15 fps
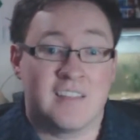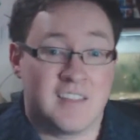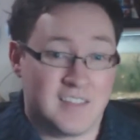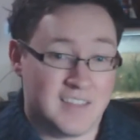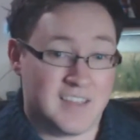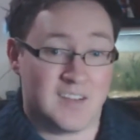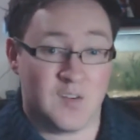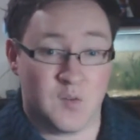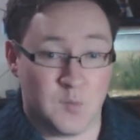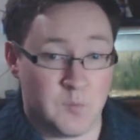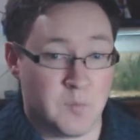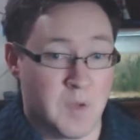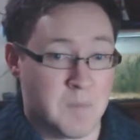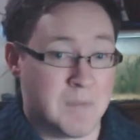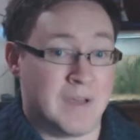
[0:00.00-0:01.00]
that they are
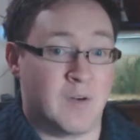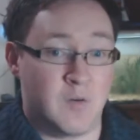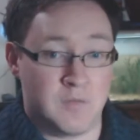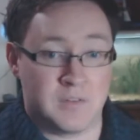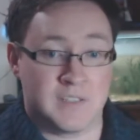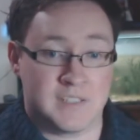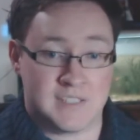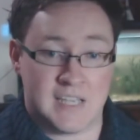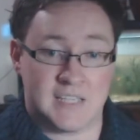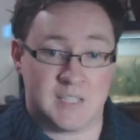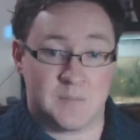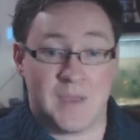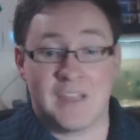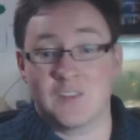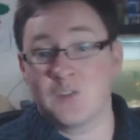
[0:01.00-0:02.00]
a bit overly
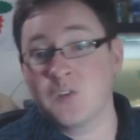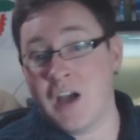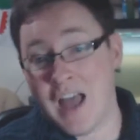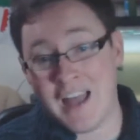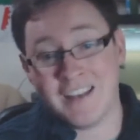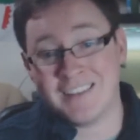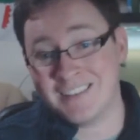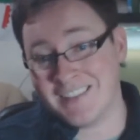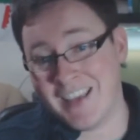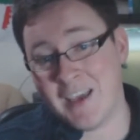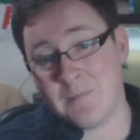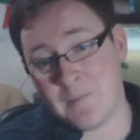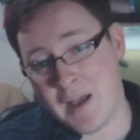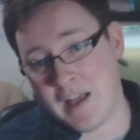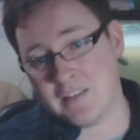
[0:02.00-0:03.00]
sentimental, and
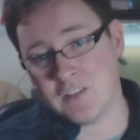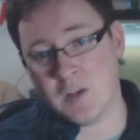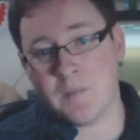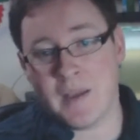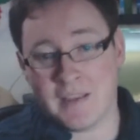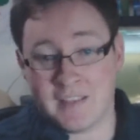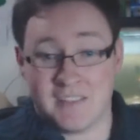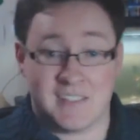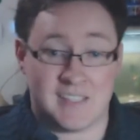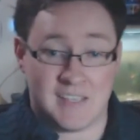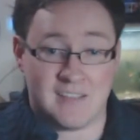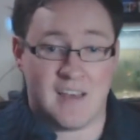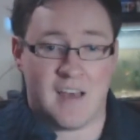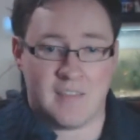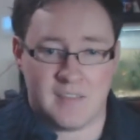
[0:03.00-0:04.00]
yeah, hands up, I can
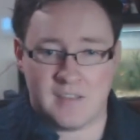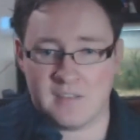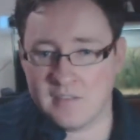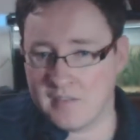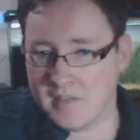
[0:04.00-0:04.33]
say that